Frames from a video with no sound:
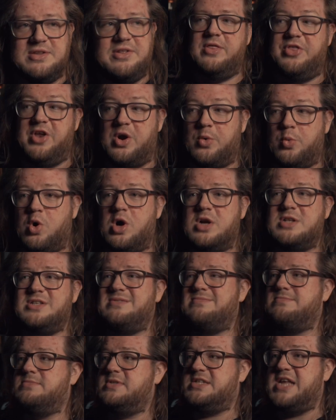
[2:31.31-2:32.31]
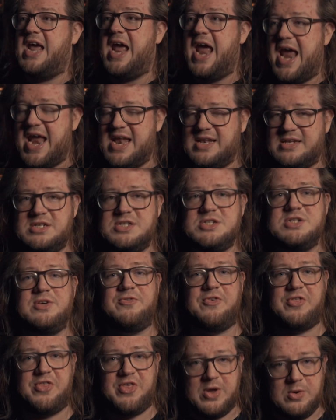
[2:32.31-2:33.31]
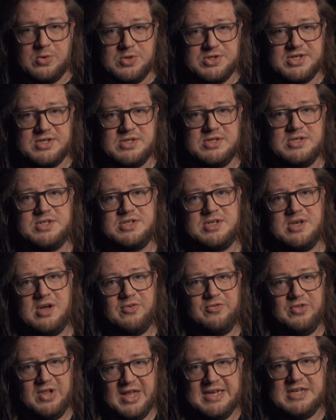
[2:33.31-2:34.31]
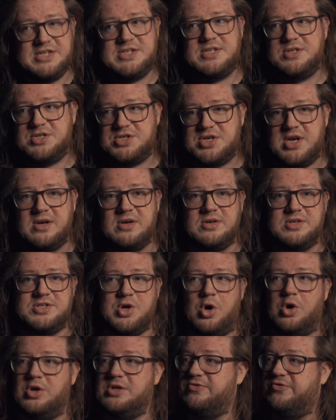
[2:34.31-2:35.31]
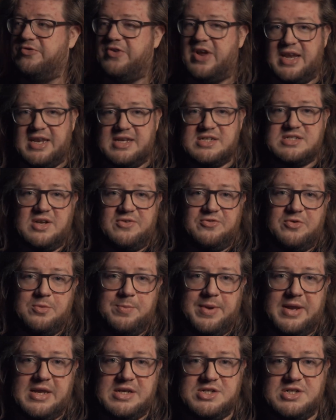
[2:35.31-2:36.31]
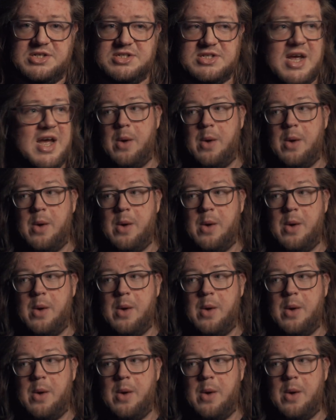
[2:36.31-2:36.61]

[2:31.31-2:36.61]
There were tens of thousands of likes and shares on various different pages.